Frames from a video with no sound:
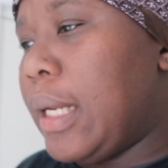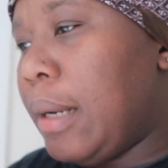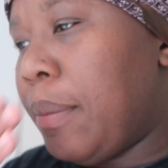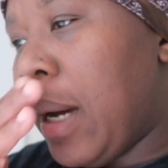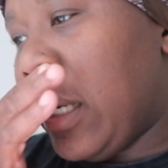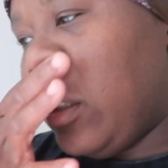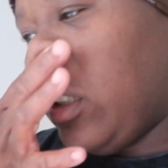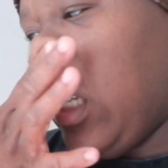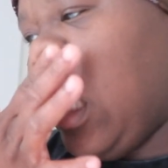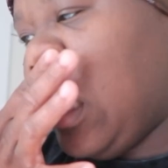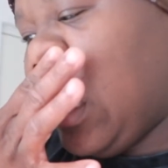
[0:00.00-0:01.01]
I'm
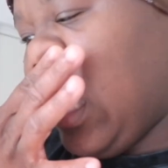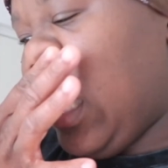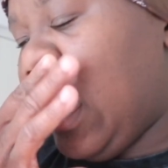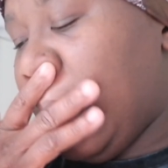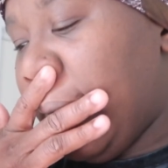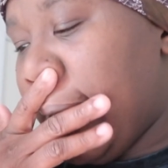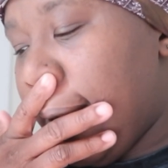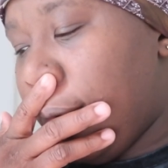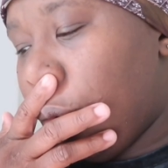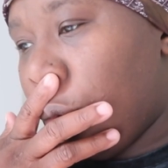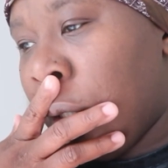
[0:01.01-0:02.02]
actually taking
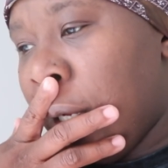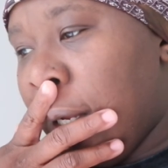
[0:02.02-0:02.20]
down